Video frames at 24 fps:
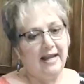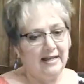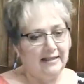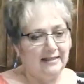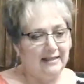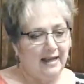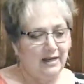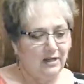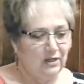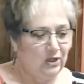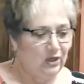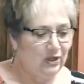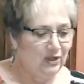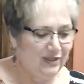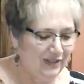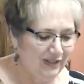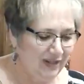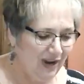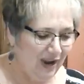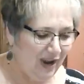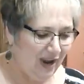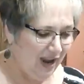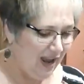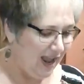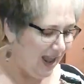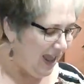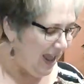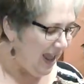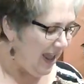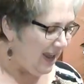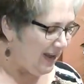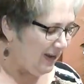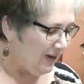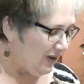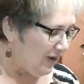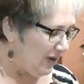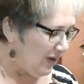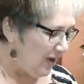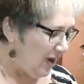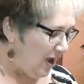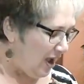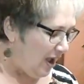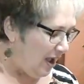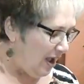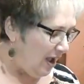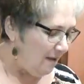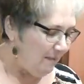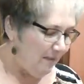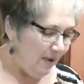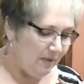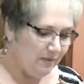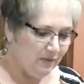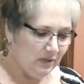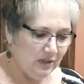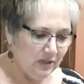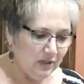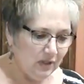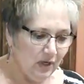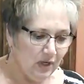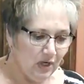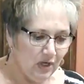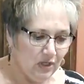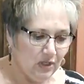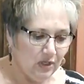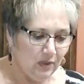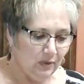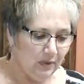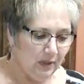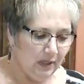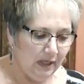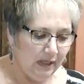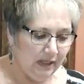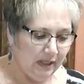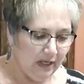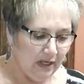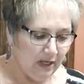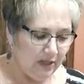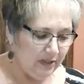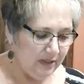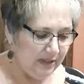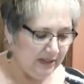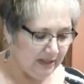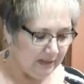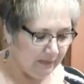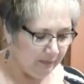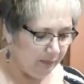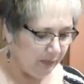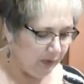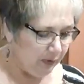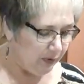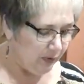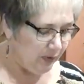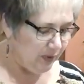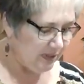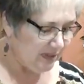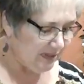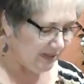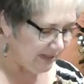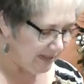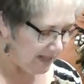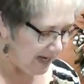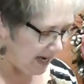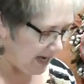guess I should say. I'm just going to do it a little simpler this